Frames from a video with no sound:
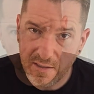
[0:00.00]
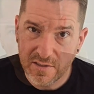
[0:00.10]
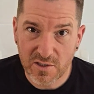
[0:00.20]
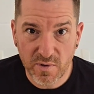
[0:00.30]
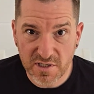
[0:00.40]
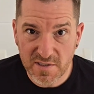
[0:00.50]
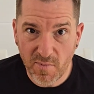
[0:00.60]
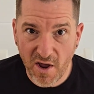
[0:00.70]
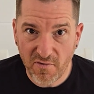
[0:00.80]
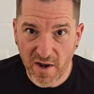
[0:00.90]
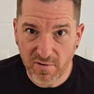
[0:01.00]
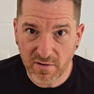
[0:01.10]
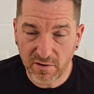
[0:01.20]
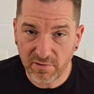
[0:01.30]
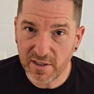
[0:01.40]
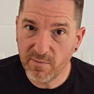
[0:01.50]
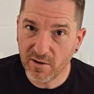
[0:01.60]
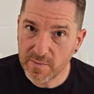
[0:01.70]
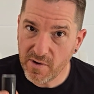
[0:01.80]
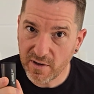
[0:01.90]
So which is my favorite of the three? Well,
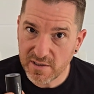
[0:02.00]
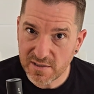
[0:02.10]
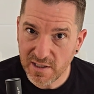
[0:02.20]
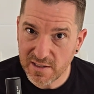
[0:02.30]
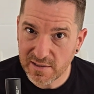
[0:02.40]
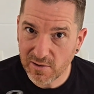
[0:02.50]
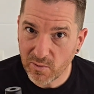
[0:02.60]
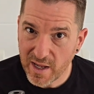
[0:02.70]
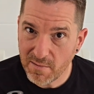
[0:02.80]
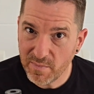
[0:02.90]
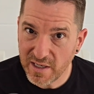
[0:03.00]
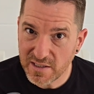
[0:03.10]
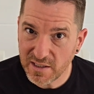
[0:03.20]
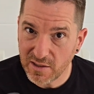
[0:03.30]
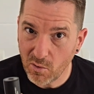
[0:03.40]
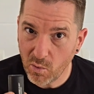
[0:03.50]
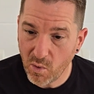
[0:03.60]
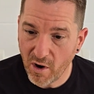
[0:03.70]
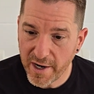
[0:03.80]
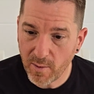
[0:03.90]
to be honest, it's the little MBT.
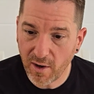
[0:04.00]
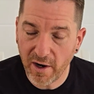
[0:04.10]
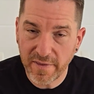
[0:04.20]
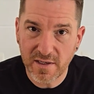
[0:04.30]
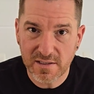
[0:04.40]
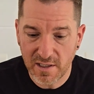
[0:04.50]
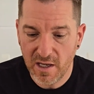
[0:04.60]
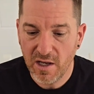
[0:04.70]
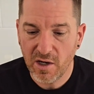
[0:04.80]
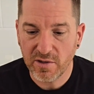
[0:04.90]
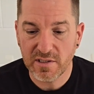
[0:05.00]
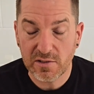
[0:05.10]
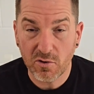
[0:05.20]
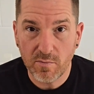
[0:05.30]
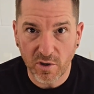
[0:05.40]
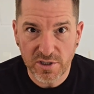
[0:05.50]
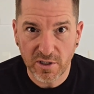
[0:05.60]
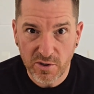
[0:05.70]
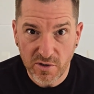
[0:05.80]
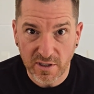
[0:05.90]
Why do I like this? Because this little
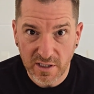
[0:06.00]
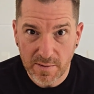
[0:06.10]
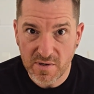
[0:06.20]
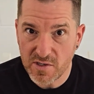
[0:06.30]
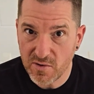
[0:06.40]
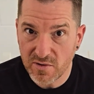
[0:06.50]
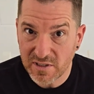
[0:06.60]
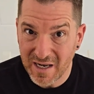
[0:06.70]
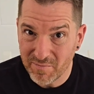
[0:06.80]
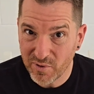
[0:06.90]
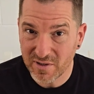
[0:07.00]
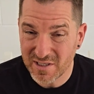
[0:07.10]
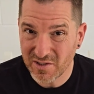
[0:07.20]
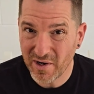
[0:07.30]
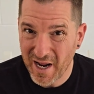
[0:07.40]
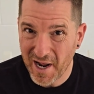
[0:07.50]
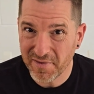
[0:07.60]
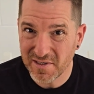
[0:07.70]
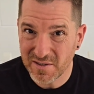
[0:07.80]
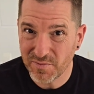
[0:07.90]
modular unit can be used and put inside
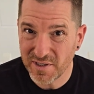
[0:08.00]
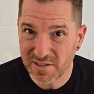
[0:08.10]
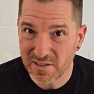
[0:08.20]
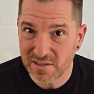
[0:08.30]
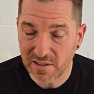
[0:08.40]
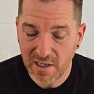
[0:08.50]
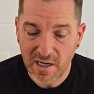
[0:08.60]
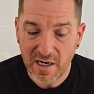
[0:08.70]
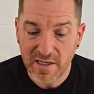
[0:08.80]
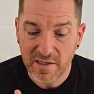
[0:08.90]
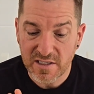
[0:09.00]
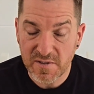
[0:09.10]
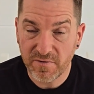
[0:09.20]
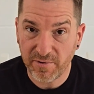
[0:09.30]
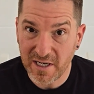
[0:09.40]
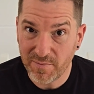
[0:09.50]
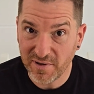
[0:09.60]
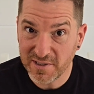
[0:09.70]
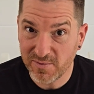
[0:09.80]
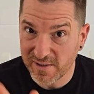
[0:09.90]
other suppressors. It's 3D
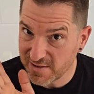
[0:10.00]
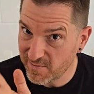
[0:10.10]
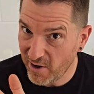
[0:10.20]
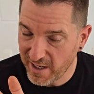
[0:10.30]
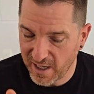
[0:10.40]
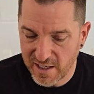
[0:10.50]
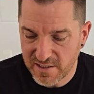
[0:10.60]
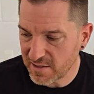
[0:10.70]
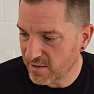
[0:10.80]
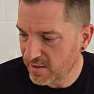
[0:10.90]
printed ones in my case.